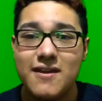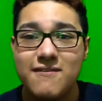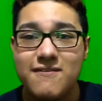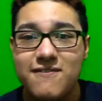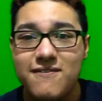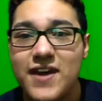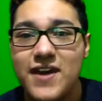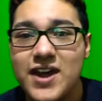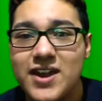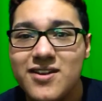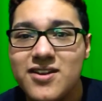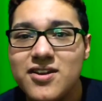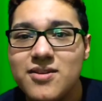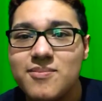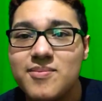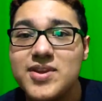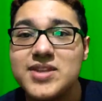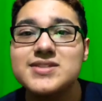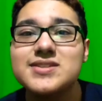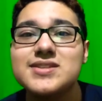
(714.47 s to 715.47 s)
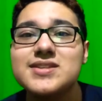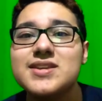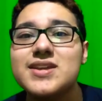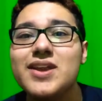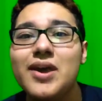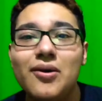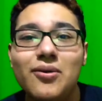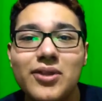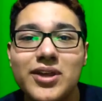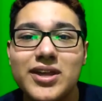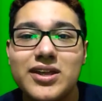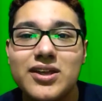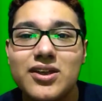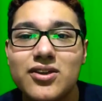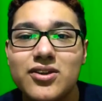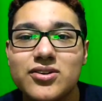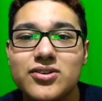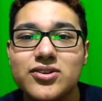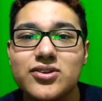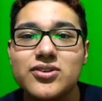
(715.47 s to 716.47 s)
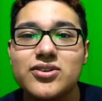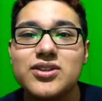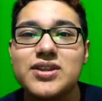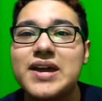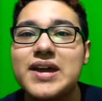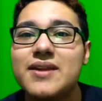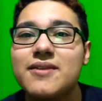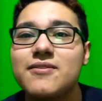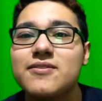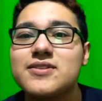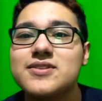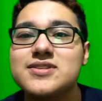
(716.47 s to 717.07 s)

Venom is the only character that